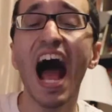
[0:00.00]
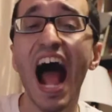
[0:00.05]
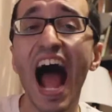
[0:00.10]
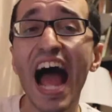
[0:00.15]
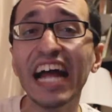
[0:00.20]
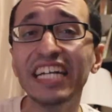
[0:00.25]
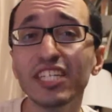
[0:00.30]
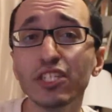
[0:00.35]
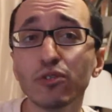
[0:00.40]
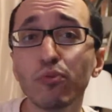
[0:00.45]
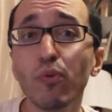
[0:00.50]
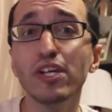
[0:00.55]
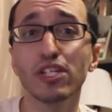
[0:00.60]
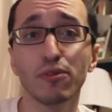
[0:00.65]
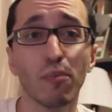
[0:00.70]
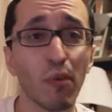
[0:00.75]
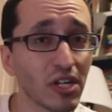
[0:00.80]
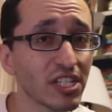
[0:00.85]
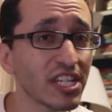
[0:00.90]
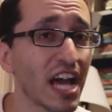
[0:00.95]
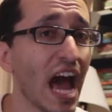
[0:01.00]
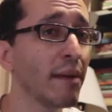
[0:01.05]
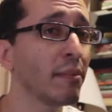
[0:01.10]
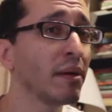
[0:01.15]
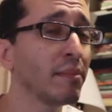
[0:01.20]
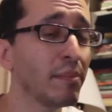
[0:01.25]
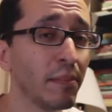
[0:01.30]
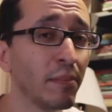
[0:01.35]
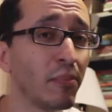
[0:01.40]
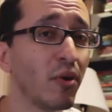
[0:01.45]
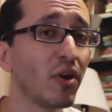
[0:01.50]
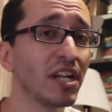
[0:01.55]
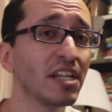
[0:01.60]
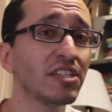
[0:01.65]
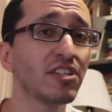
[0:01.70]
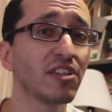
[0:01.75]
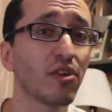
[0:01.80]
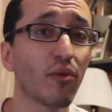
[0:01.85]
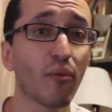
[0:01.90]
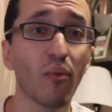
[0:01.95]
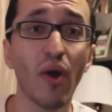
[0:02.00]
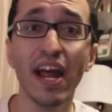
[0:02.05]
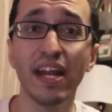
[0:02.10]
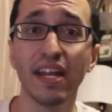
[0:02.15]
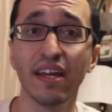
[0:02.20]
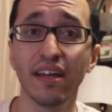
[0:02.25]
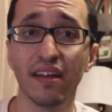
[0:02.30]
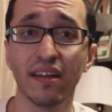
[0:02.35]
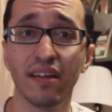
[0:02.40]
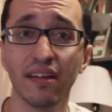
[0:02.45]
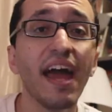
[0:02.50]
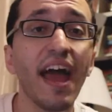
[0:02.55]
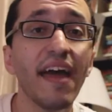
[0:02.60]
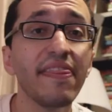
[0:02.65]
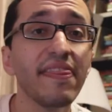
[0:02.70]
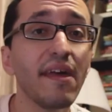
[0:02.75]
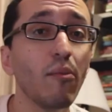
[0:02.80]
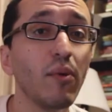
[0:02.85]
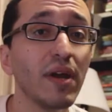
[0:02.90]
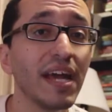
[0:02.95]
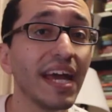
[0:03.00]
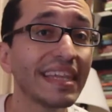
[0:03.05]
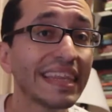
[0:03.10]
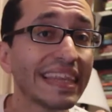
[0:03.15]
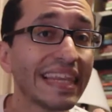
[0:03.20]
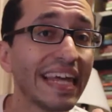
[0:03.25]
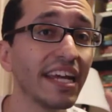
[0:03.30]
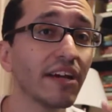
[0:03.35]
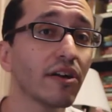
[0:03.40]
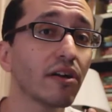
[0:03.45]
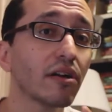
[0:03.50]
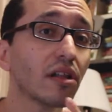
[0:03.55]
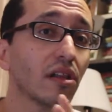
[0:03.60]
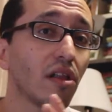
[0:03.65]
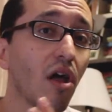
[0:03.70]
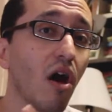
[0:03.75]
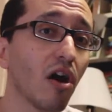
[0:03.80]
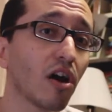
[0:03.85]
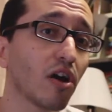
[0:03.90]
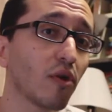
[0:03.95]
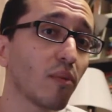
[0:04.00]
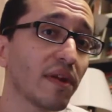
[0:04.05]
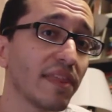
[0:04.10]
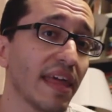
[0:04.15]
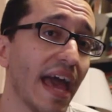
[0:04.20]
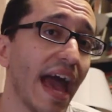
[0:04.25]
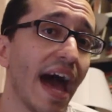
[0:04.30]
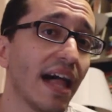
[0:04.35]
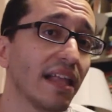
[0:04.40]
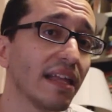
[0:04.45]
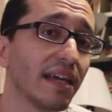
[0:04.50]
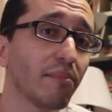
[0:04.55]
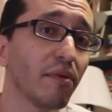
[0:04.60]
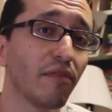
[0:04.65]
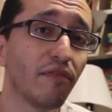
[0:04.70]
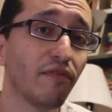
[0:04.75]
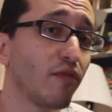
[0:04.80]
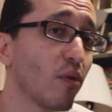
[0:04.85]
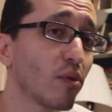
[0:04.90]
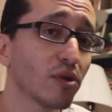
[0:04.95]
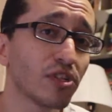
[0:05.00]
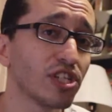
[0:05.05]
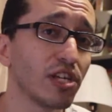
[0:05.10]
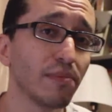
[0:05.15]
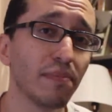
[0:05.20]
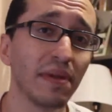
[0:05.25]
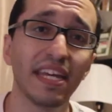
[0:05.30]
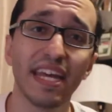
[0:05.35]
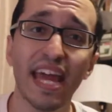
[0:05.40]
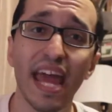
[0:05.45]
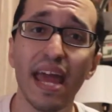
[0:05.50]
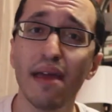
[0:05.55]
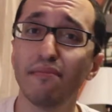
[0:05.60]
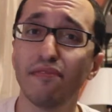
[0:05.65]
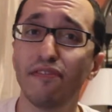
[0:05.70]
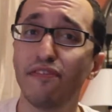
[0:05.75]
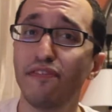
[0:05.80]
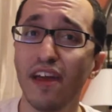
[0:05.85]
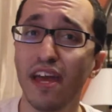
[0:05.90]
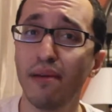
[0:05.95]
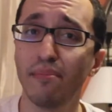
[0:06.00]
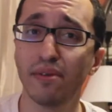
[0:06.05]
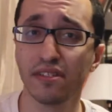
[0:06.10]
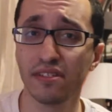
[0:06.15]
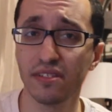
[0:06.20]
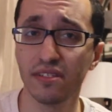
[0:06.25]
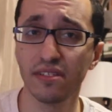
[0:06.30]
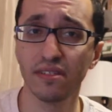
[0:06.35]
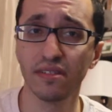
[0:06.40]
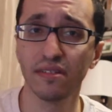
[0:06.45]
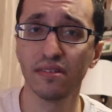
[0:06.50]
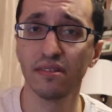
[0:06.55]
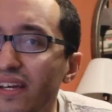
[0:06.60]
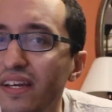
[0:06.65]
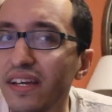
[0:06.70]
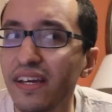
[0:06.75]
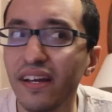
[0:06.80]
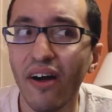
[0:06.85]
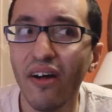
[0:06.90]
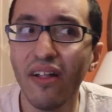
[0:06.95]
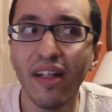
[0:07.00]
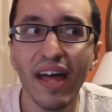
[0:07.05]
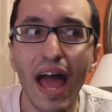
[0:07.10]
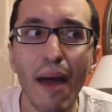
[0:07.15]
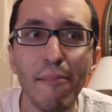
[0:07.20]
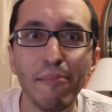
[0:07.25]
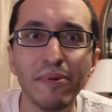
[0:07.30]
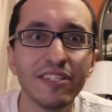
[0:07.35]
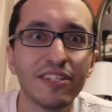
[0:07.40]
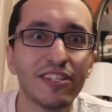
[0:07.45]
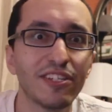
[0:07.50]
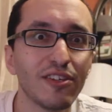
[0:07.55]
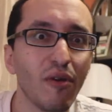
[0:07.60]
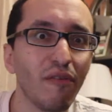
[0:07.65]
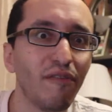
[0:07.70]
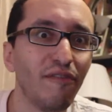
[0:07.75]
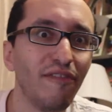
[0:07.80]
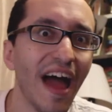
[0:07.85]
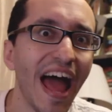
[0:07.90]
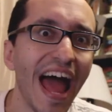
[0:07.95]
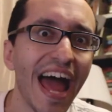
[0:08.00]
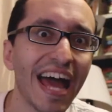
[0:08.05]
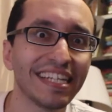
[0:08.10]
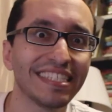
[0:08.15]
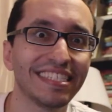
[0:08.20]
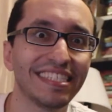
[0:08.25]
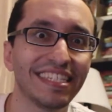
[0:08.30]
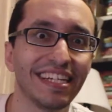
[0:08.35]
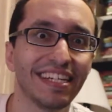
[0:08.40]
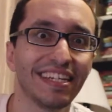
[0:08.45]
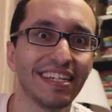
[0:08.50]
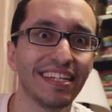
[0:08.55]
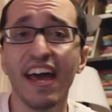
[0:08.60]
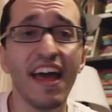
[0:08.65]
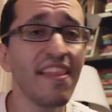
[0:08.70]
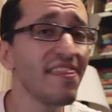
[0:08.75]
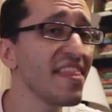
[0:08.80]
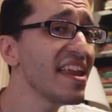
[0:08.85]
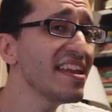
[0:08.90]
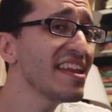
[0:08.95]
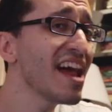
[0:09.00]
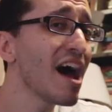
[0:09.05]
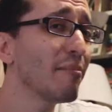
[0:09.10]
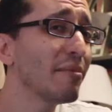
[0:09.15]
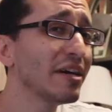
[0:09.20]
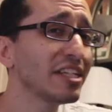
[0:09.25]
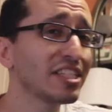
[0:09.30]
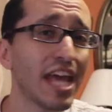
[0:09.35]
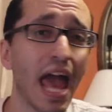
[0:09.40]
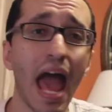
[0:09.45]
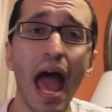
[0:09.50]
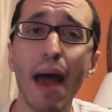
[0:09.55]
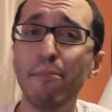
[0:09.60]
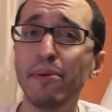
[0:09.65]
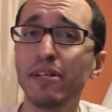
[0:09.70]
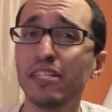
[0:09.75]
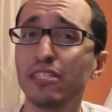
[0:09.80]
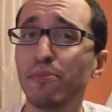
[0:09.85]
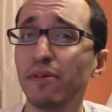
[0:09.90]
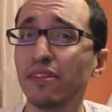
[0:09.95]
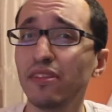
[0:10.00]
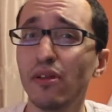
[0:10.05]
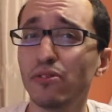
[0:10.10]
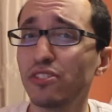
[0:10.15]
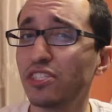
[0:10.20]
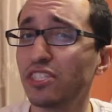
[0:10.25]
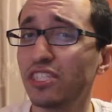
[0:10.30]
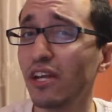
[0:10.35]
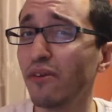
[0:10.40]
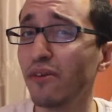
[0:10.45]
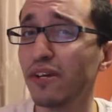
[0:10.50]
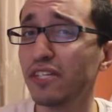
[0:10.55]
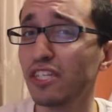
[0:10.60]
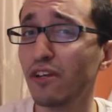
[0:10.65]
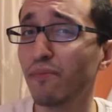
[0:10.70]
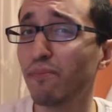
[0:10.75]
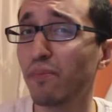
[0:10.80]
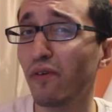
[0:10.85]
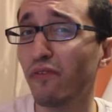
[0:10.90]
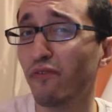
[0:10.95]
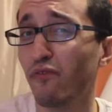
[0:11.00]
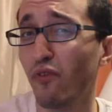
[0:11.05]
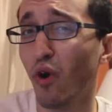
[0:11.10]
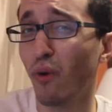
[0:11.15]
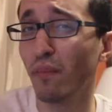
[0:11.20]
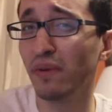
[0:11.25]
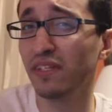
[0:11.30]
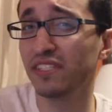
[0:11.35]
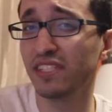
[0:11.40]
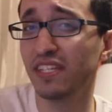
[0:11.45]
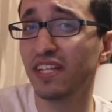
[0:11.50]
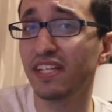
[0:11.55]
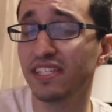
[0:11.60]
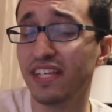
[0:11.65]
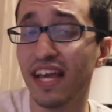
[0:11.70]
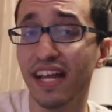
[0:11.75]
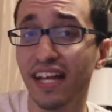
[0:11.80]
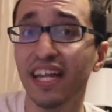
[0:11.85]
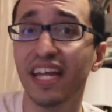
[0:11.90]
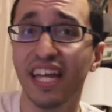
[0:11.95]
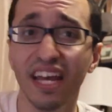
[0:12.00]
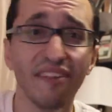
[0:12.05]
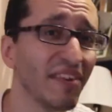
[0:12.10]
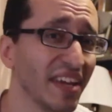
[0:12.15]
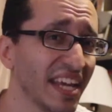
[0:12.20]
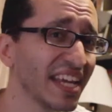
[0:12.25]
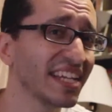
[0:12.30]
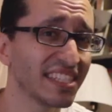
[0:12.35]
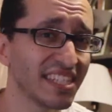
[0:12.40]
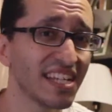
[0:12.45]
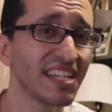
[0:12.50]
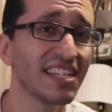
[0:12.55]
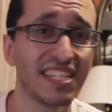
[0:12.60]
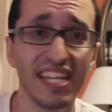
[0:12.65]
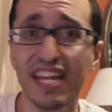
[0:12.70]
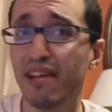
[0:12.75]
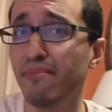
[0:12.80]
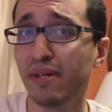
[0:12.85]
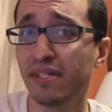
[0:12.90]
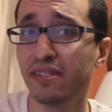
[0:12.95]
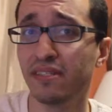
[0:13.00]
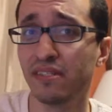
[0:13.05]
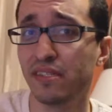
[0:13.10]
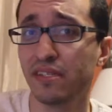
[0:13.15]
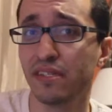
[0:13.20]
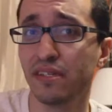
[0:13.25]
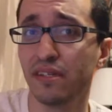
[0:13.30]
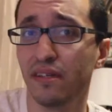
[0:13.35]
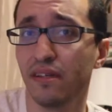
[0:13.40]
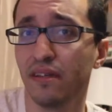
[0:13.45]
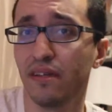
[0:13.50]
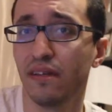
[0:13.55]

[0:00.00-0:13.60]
I just wish more time had been put into the writing, and that we had lingered longer with Allie before she became famous. It all happened so fast, and then not much happens but those series of performances and giving in to demons.